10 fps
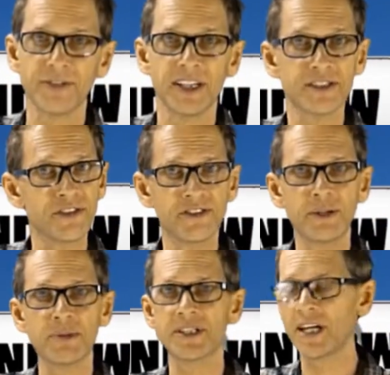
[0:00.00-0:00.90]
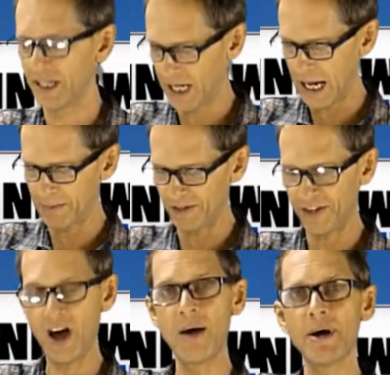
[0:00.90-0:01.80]
It's 50% carbon
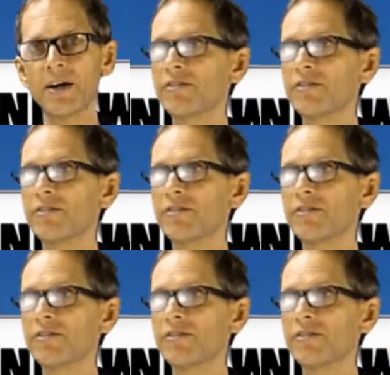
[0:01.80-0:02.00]
fibre,